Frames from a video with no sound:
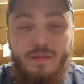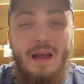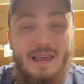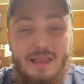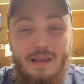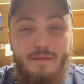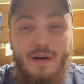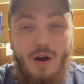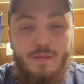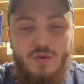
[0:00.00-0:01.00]
I think
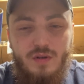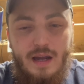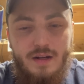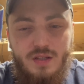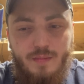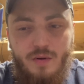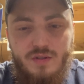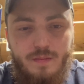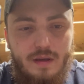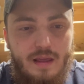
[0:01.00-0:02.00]
firearms are kind of
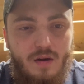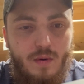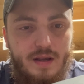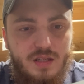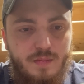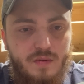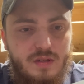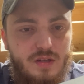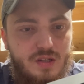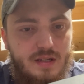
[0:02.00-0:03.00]
supposed to be that way. It's
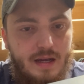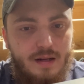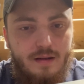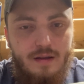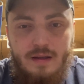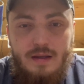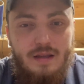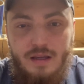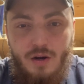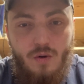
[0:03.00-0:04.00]
supposed to just kind of,
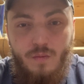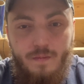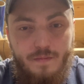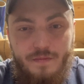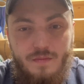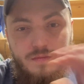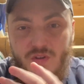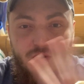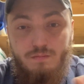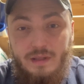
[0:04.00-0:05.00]

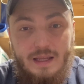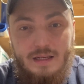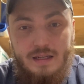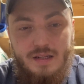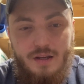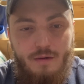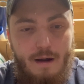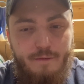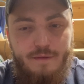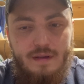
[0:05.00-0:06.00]
just blend into your
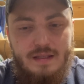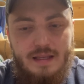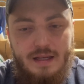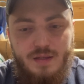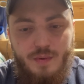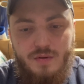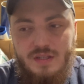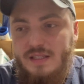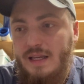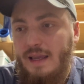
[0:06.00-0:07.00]
outfit. It's not supposed
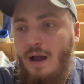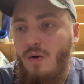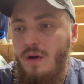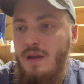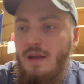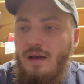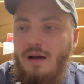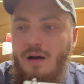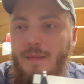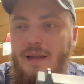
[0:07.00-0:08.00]
to stick out.
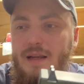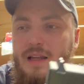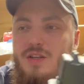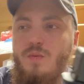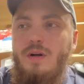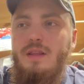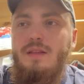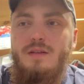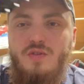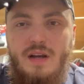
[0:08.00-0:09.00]
I just wanted
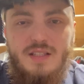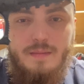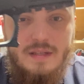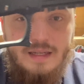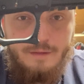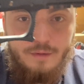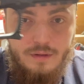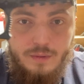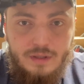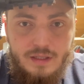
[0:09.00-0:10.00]
to try something
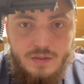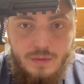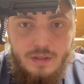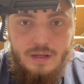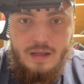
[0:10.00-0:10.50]
different with this one.